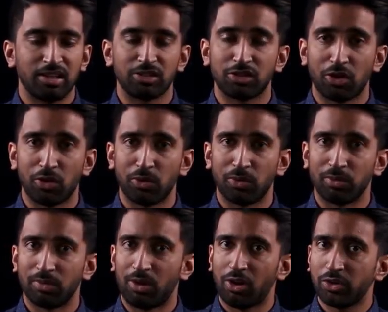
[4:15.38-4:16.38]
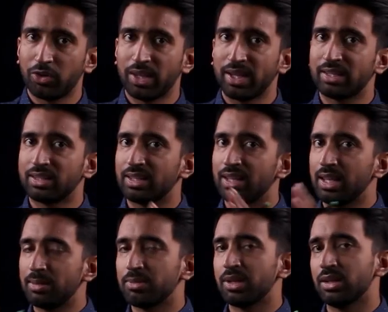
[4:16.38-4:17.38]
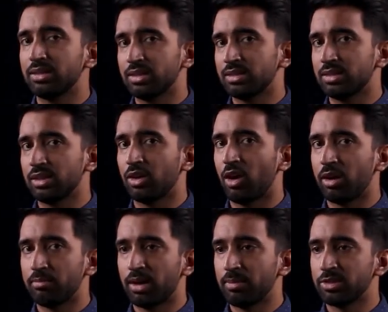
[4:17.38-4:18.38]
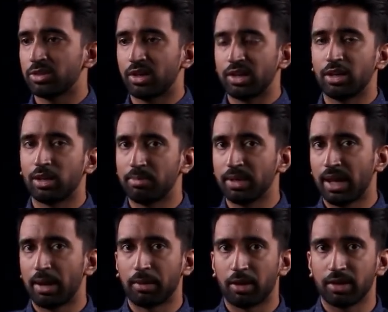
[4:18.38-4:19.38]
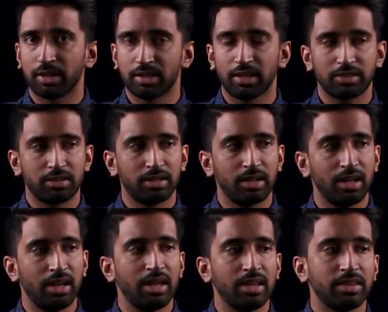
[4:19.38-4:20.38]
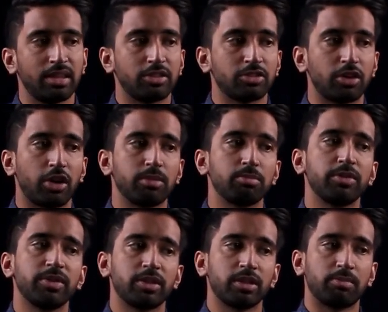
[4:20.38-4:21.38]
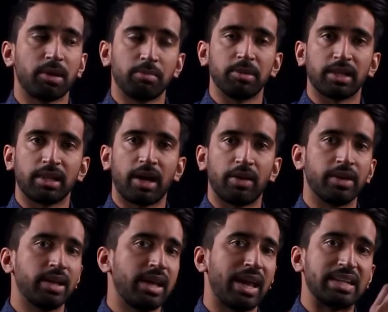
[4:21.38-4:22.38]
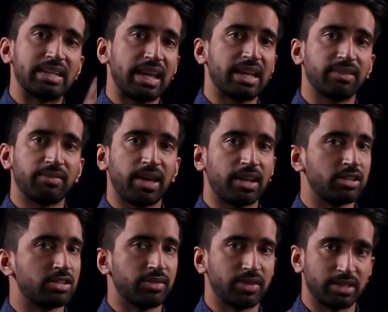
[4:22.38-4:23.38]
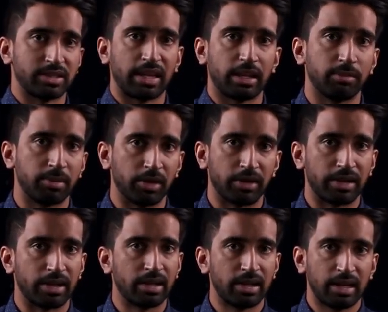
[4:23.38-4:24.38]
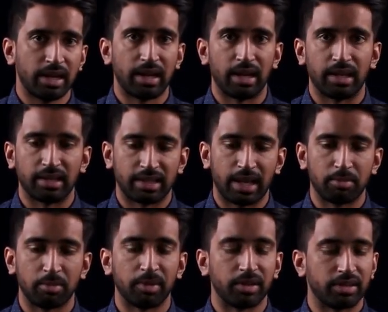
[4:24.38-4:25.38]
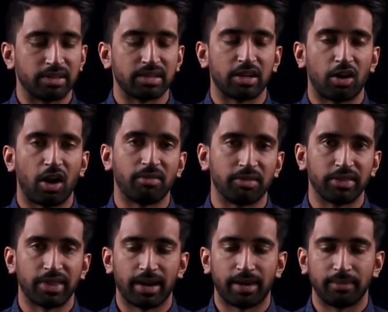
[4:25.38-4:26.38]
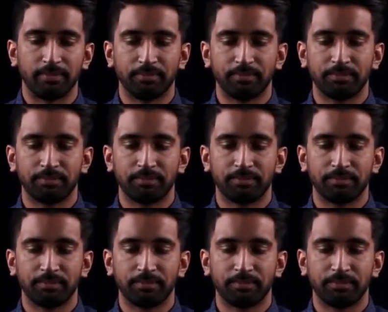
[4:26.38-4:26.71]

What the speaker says: So although they get to keep their existing on-premise ERP architecture, they start moving to the public cloud and take advantage of the scalability and the capabilities that are offered there.